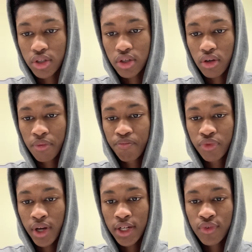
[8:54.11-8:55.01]
So
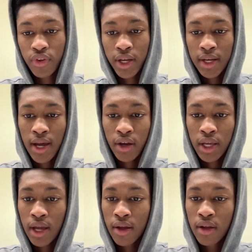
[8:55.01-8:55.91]
I just feel like now
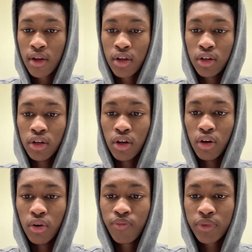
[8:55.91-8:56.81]
that,
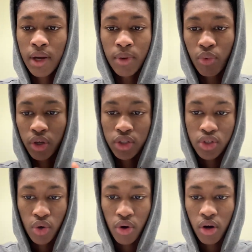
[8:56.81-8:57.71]
I've been working
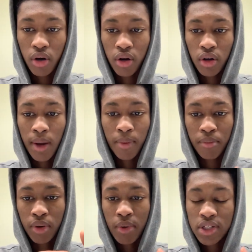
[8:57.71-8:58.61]
so hard, I've been
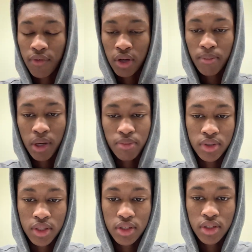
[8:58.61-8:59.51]
putting myself in a better
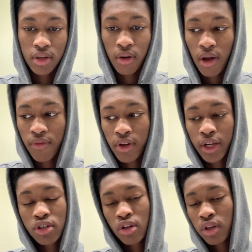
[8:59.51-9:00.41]
position, I feel like
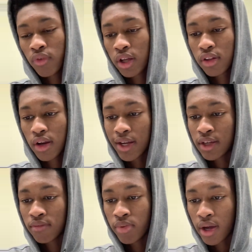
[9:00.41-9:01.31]
it's only right that I
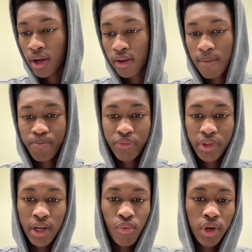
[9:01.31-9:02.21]
give back,
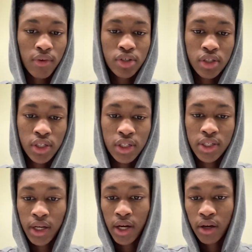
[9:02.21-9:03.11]
and whatever she needs,
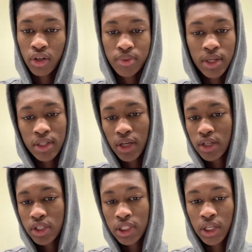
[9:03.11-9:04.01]
I got her, especially as
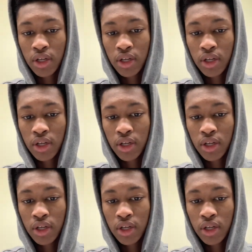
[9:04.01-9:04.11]
she's getting